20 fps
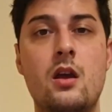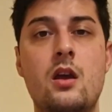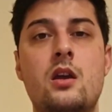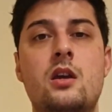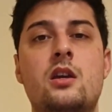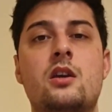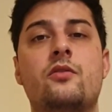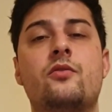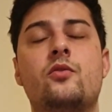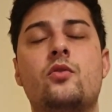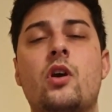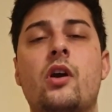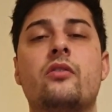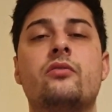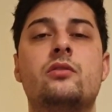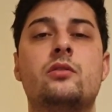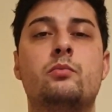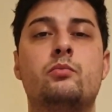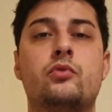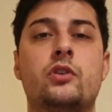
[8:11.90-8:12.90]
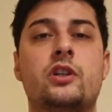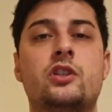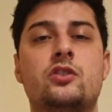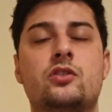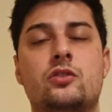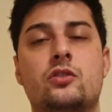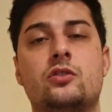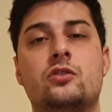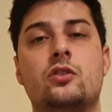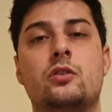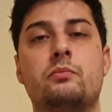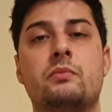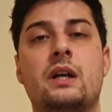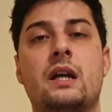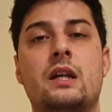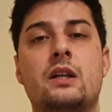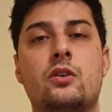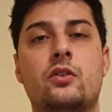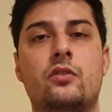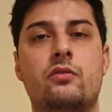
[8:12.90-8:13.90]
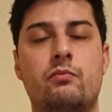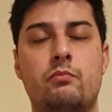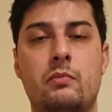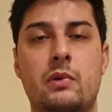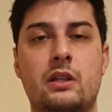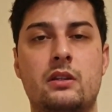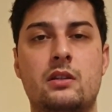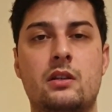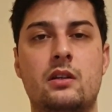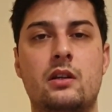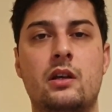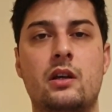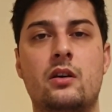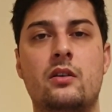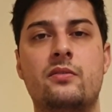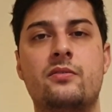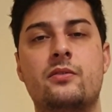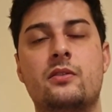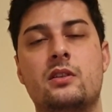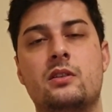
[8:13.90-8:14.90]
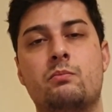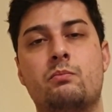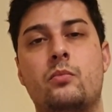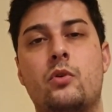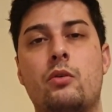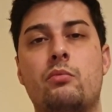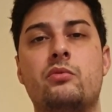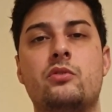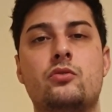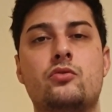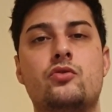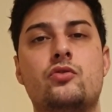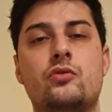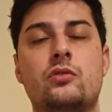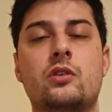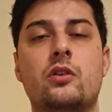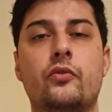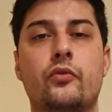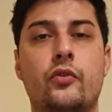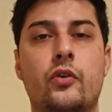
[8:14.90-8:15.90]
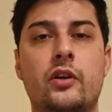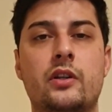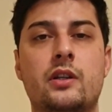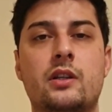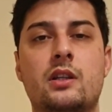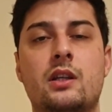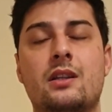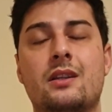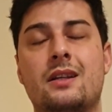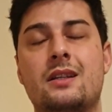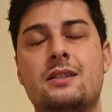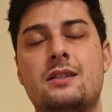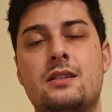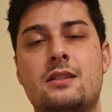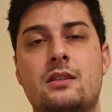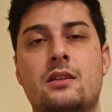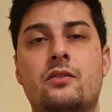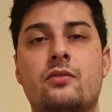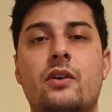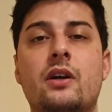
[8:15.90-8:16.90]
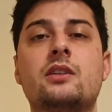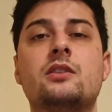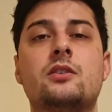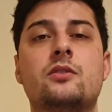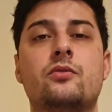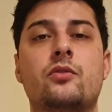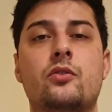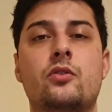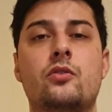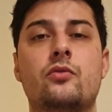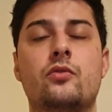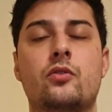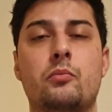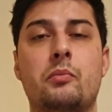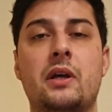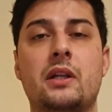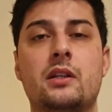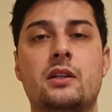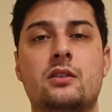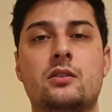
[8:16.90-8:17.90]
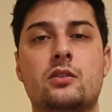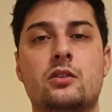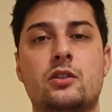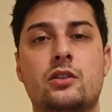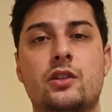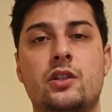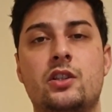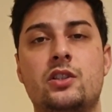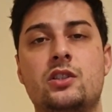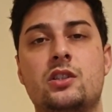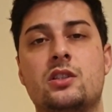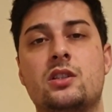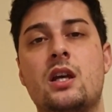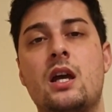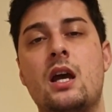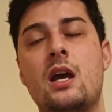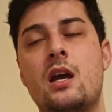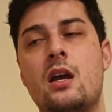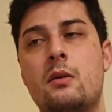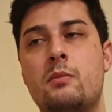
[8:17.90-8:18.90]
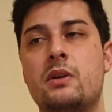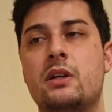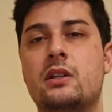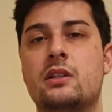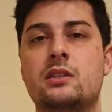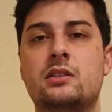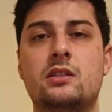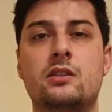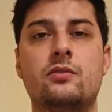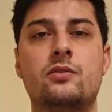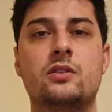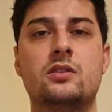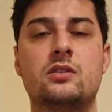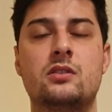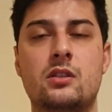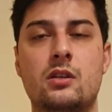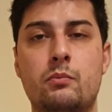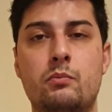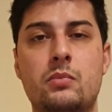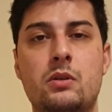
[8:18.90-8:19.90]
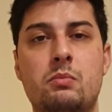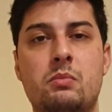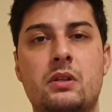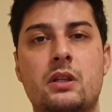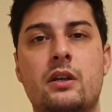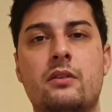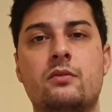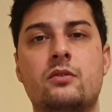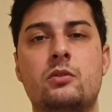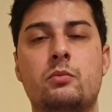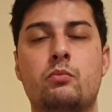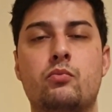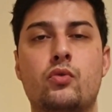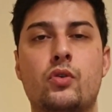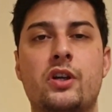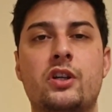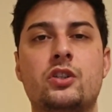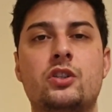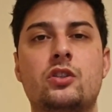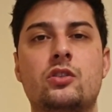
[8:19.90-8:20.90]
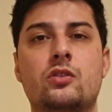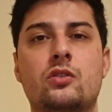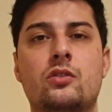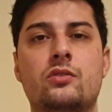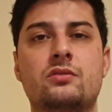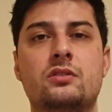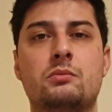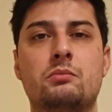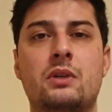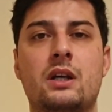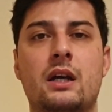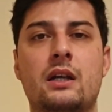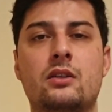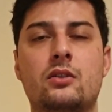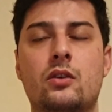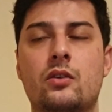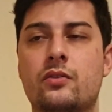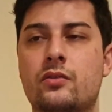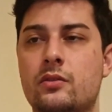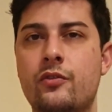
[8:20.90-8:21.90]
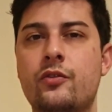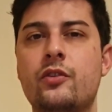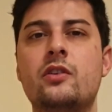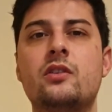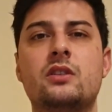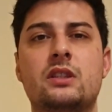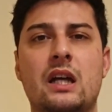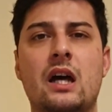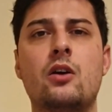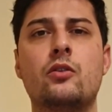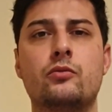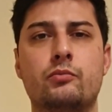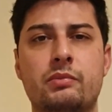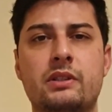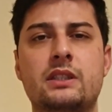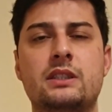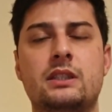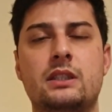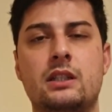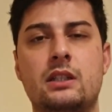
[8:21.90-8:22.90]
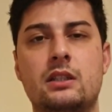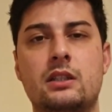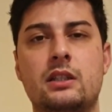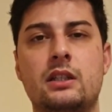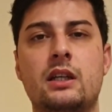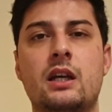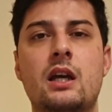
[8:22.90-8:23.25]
if you have depression or some kind of mental health, probably you should avoid it unless it's advised for you for medical conditions, because even some people have depression or some kind of feel down, basically